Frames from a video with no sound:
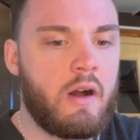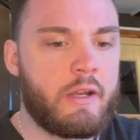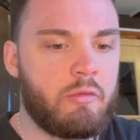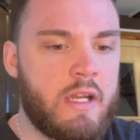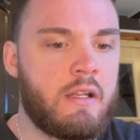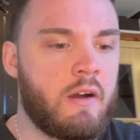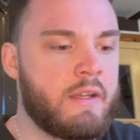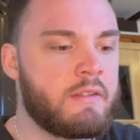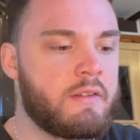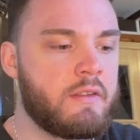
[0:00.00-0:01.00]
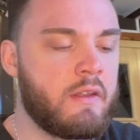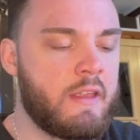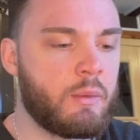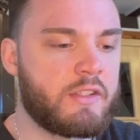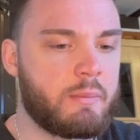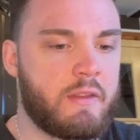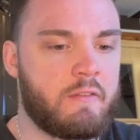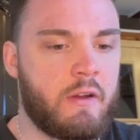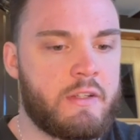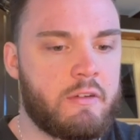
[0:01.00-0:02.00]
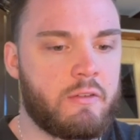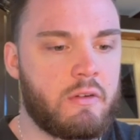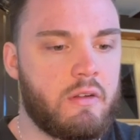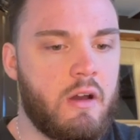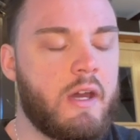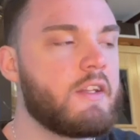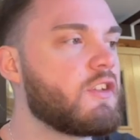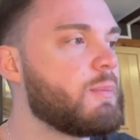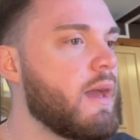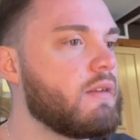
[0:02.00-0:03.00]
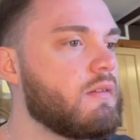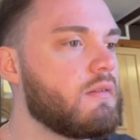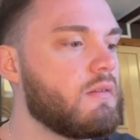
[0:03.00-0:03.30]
I realised that there was something very different. I'd spent